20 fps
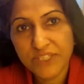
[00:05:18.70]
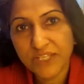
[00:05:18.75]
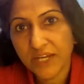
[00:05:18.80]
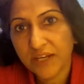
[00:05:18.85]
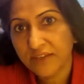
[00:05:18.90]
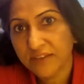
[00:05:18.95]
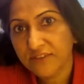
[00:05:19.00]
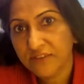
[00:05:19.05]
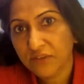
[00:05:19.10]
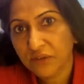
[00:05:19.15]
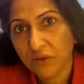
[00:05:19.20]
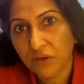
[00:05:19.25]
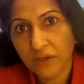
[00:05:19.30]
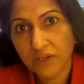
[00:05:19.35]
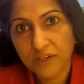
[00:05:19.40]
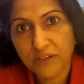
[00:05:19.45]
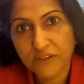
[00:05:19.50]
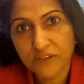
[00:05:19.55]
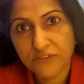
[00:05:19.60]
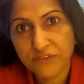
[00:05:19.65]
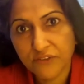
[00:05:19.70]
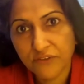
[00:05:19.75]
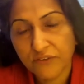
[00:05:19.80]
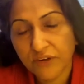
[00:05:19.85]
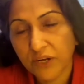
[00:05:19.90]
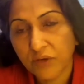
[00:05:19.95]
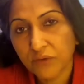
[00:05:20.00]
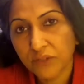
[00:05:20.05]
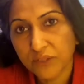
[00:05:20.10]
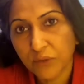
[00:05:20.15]
young scholars
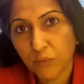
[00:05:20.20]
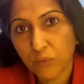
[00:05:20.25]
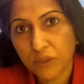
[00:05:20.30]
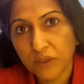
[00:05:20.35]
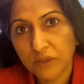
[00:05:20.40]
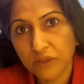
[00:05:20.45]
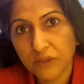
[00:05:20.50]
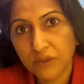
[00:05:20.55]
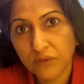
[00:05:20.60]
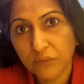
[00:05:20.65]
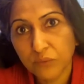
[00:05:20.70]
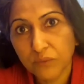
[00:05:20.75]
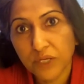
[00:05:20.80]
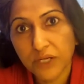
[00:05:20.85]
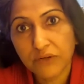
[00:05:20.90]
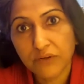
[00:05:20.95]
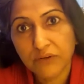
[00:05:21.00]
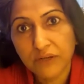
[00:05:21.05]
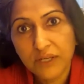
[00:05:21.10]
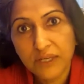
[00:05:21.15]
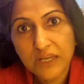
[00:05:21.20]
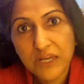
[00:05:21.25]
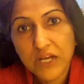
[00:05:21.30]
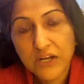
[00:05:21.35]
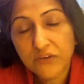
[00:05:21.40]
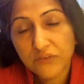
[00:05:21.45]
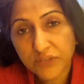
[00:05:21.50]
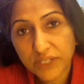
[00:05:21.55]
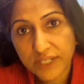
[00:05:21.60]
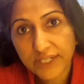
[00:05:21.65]
around the world who are
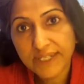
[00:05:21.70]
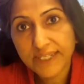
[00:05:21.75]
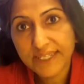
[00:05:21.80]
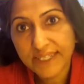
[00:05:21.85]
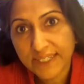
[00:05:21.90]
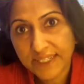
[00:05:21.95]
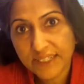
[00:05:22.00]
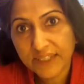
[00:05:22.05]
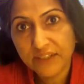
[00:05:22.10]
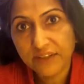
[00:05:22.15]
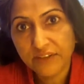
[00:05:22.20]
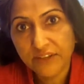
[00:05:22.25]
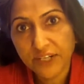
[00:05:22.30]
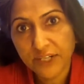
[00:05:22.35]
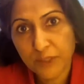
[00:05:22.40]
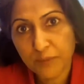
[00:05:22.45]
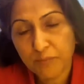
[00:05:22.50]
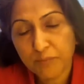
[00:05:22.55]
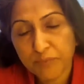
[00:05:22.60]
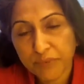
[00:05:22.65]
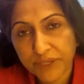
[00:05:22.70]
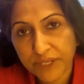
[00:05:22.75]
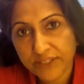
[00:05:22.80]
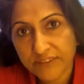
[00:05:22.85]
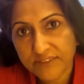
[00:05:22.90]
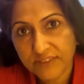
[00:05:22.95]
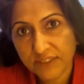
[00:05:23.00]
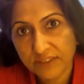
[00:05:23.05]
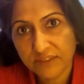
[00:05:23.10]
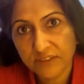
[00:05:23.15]
really eager and
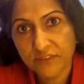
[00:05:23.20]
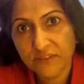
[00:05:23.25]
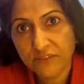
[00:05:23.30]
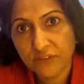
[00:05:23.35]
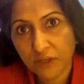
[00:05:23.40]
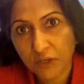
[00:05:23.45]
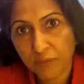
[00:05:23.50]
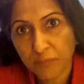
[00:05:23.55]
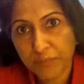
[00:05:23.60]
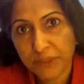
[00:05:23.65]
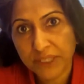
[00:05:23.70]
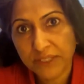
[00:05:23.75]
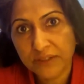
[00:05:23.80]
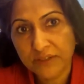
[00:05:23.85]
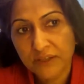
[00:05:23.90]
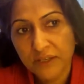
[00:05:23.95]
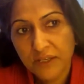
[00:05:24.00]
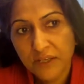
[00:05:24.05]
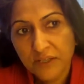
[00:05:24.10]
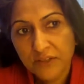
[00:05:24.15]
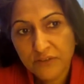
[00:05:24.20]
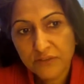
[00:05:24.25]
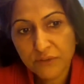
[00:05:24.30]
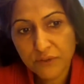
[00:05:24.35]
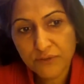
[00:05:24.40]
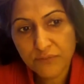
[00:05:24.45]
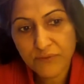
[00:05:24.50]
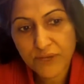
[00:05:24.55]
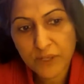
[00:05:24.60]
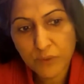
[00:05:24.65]
embracing this topic.
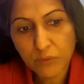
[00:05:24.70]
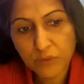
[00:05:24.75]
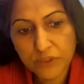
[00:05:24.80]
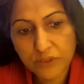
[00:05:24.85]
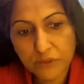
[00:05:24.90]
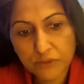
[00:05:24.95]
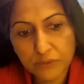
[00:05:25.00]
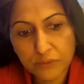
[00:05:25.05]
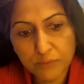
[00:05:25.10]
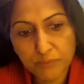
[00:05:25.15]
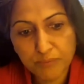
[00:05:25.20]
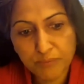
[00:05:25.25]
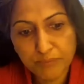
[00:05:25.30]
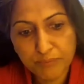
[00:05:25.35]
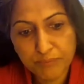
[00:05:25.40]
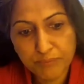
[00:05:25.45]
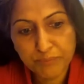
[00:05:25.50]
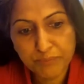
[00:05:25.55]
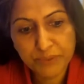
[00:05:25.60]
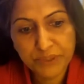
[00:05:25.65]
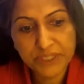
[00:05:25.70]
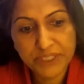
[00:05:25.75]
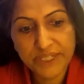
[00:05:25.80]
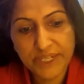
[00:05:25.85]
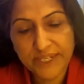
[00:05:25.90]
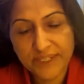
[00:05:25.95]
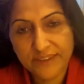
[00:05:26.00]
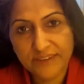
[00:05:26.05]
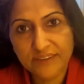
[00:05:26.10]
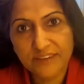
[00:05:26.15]
So if I were to
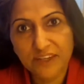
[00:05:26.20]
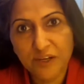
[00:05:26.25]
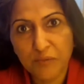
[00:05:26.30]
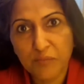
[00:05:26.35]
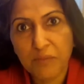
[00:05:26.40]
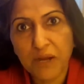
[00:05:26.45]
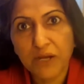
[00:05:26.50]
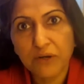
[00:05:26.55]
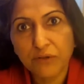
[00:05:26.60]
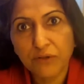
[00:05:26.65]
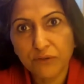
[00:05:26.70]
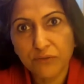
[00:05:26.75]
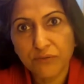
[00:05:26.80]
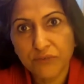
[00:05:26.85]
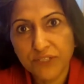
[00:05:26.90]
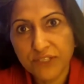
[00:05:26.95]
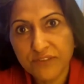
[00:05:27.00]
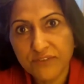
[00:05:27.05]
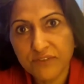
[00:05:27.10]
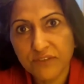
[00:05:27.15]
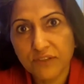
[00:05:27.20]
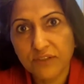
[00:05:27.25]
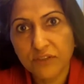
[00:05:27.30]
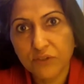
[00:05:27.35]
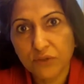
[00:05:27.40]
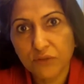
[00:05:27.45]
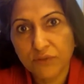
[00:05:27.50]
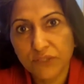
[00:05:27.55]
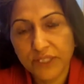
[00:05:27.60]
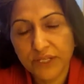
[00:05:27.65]
predict the amount of
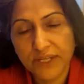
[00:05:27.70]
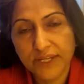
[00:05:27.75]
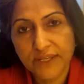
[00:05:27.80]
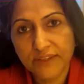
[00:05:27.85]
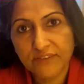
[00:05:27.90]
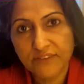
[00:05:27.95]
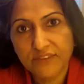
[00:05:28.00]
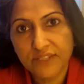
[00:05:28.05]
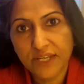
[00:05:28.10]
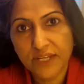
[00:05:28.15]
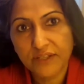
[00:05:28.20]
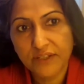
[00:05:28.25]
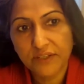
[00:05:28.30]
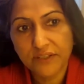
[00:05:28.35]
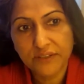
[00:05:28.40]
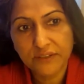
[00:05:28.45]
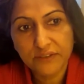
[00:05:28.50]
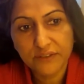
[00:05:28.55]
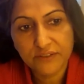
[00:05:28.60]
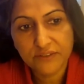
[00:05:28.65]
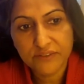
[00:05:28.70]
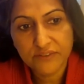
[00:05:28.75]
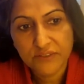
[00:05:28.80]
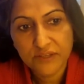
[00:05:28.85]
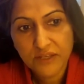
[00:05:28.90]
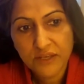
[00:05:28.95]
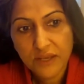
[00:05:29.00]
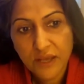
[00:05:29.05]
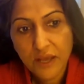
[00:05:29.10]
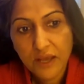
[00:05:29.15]
research over the next 10 years,